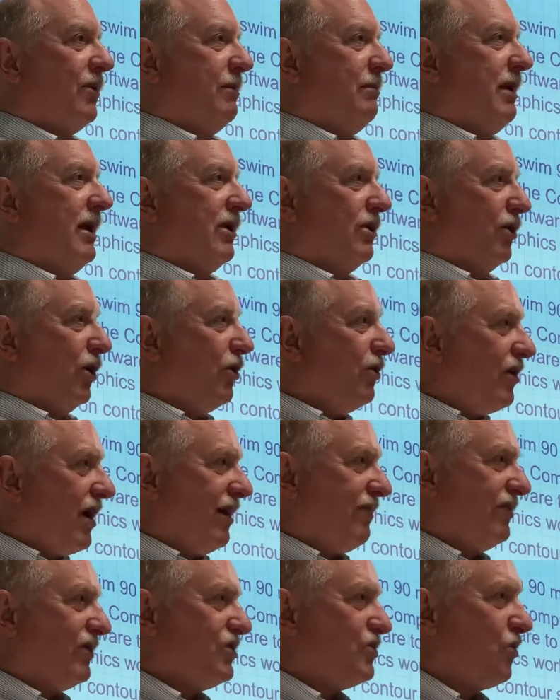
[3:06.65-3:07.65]
We made our own
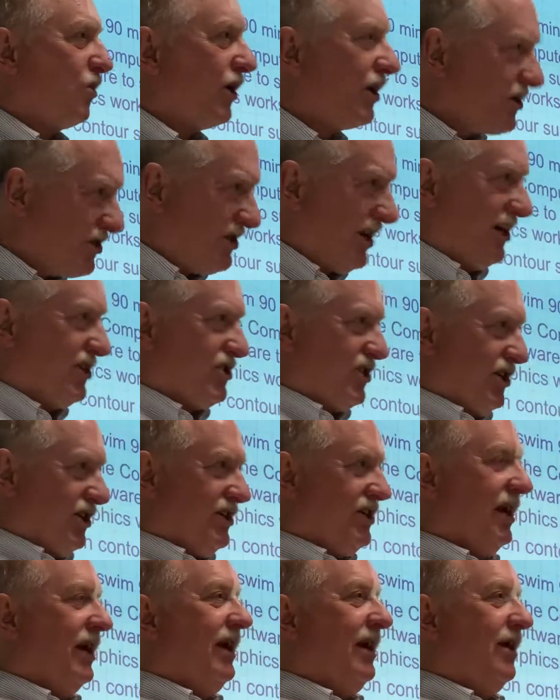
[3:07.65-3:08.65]
graphics
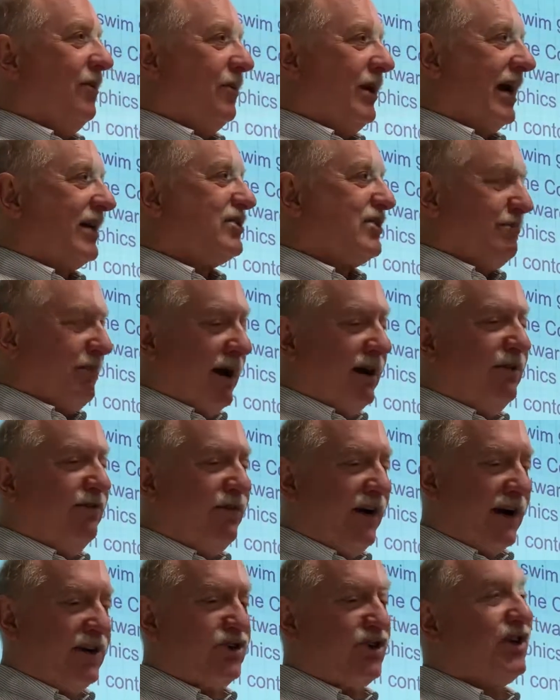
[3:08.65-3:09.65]
workstations. We actually
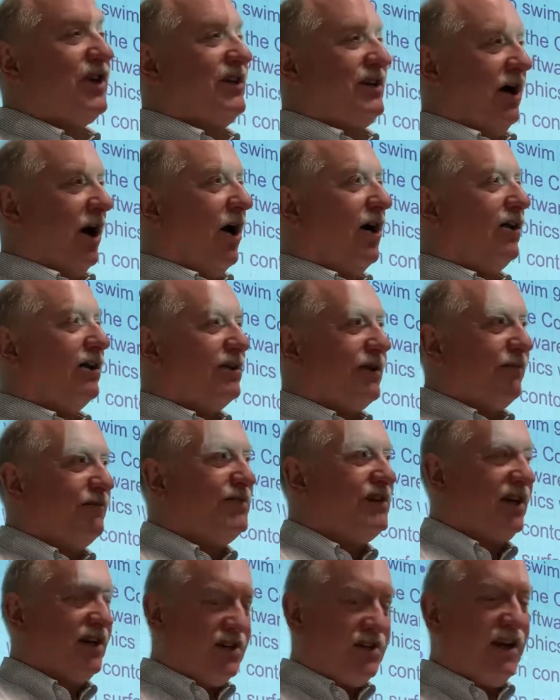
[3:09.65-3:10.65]
manufactured all of
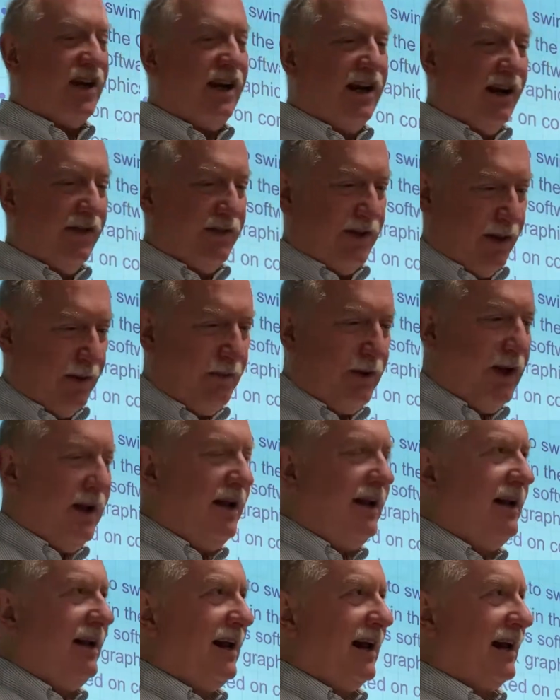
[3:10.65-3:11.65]
16 of them,
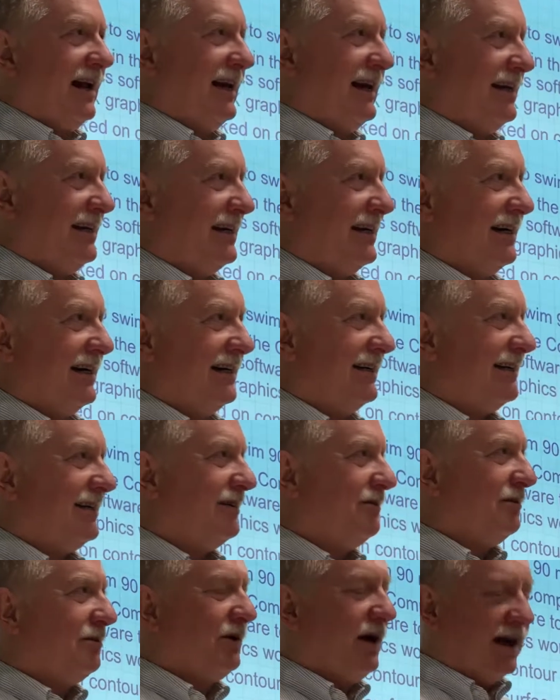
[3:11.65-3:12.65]
and
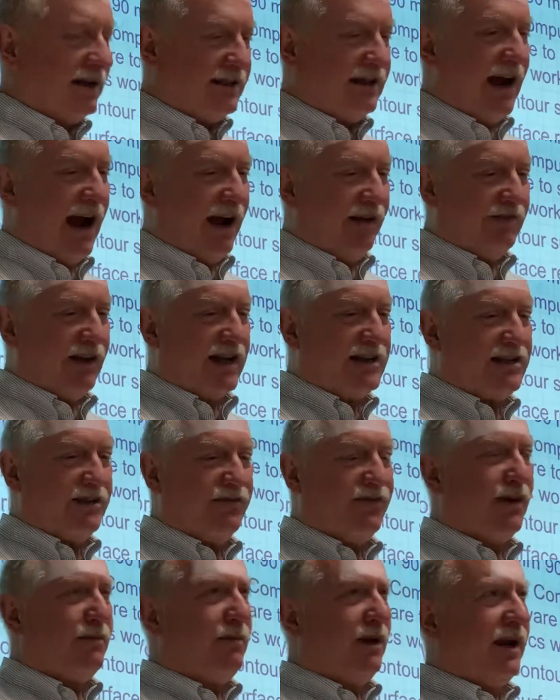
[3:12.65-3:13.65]
we got to have lots of
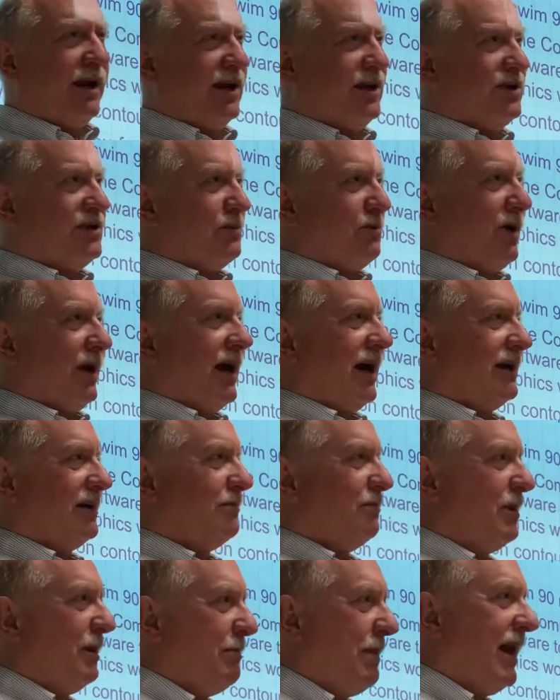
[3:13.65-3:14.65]
fun because
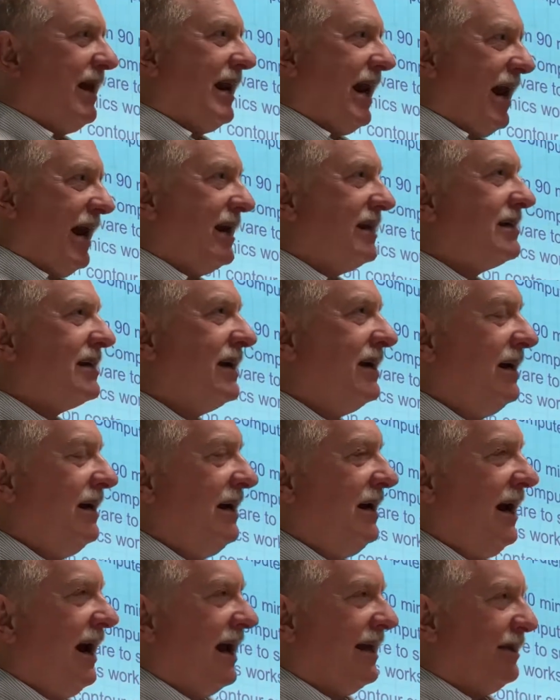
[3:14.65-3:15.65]
we made 8,
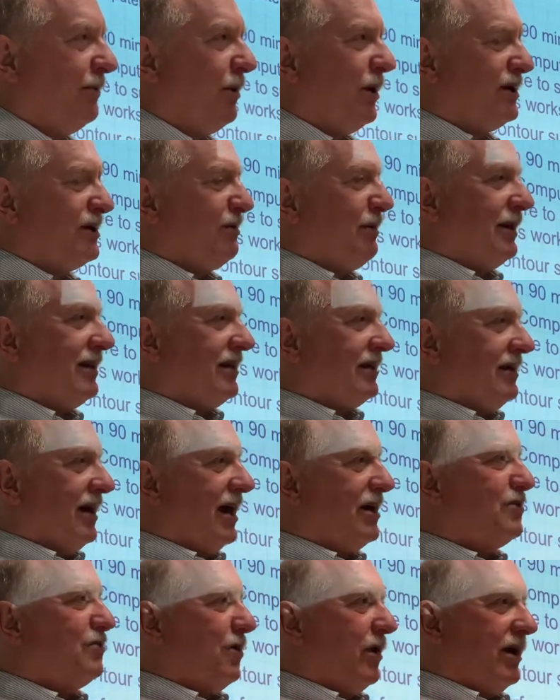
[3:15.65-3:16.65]
and then we went to make the
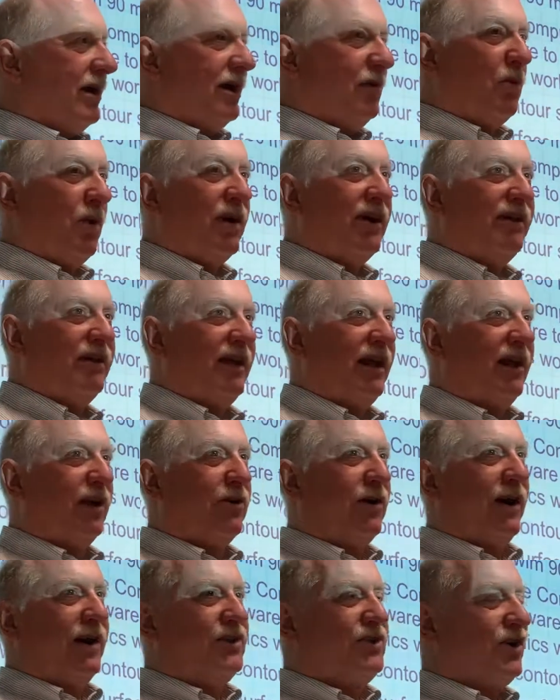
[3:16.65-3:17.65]
9th one, and one of the
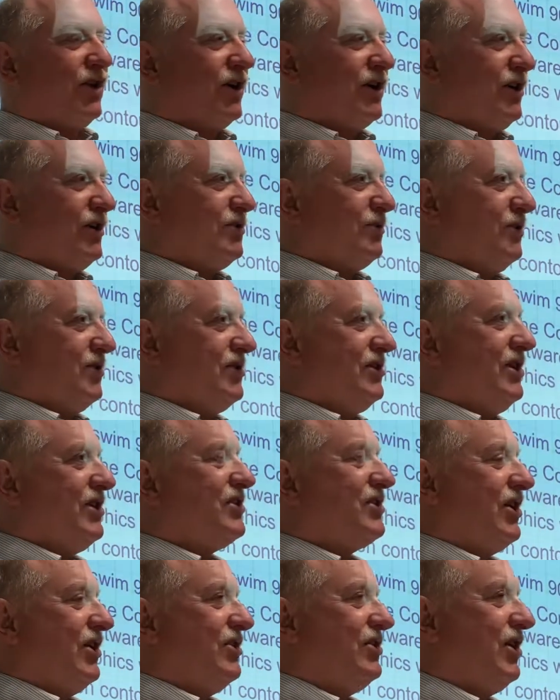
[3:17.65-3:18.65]
integrated circuits was
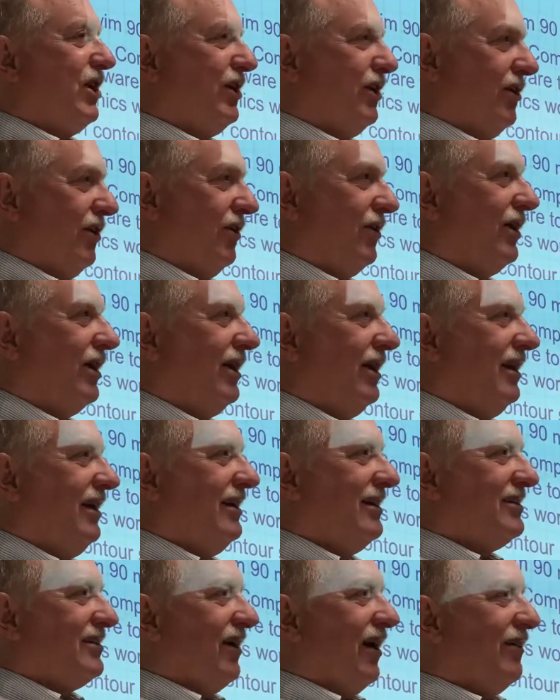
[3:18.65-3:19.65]
discontinued.
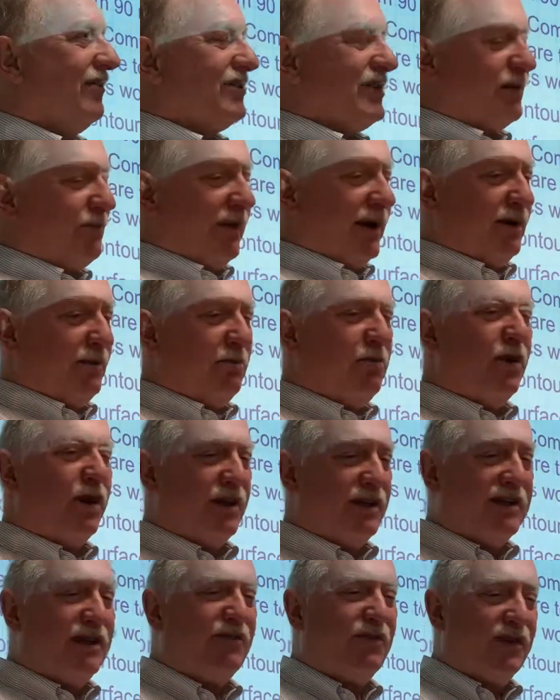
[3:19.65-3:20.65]
So all of a sudden we had to put
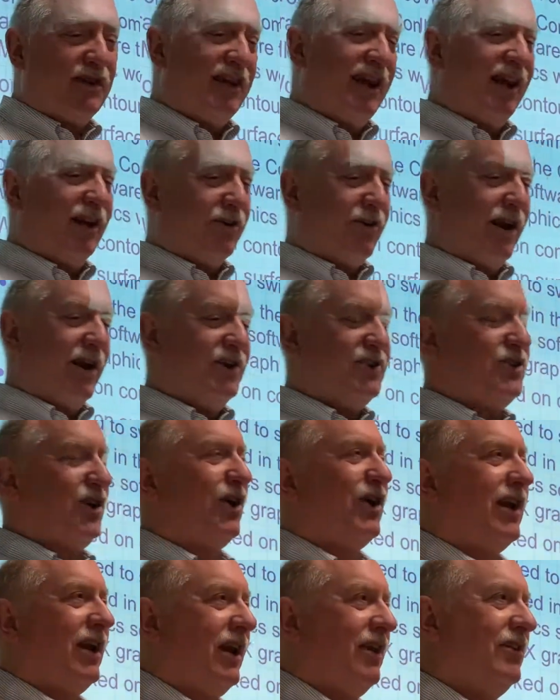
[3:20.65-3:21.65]
a different integrated
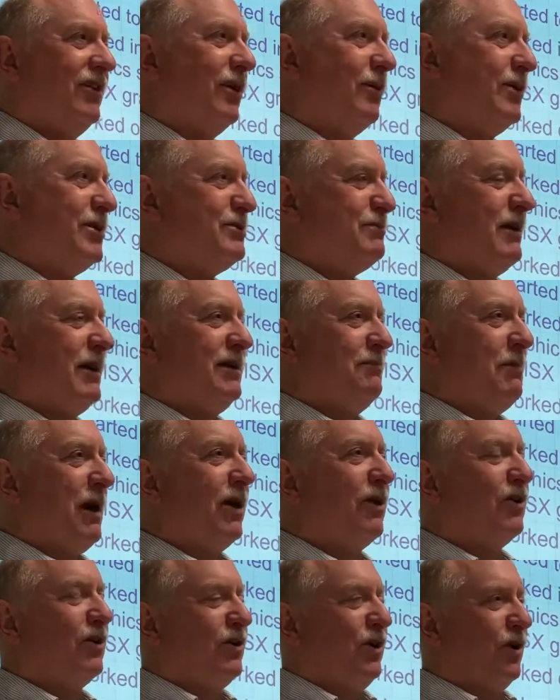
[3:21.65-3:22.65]
circuit in there, which meant
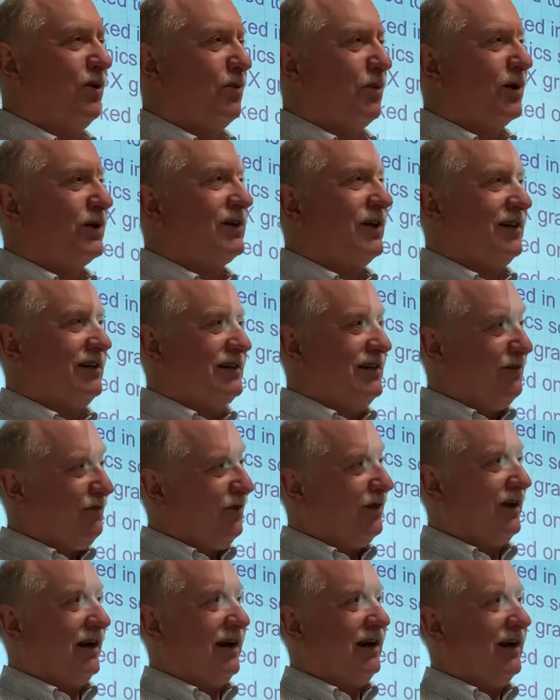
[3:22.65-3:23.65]
microcode worked
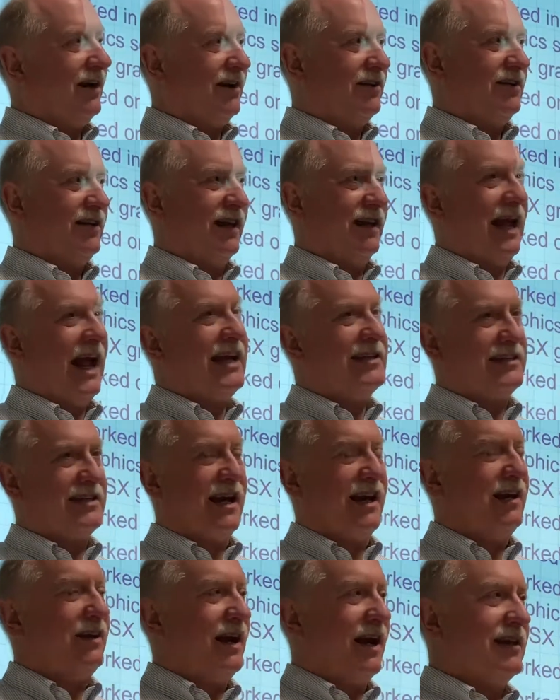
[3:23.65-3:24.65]
differently on the last
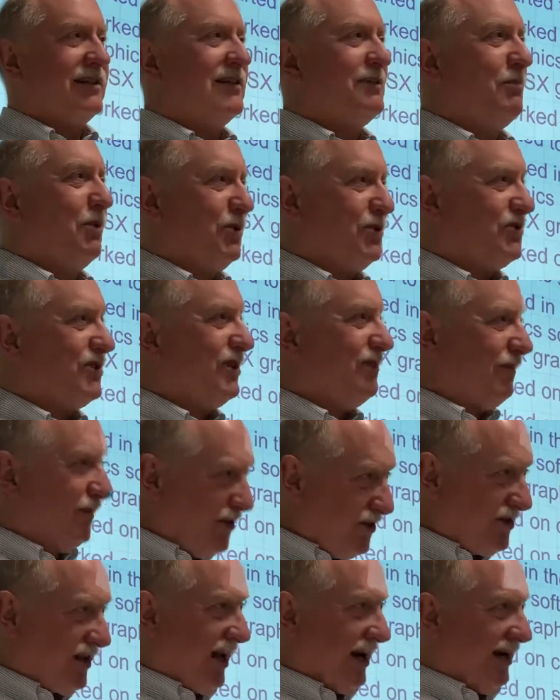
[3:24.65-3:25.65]
8 as opposed to the
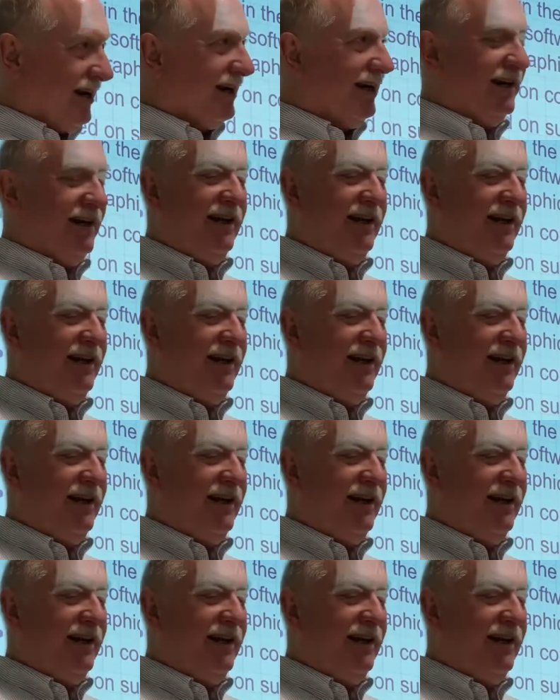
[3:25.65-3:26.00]
first 8.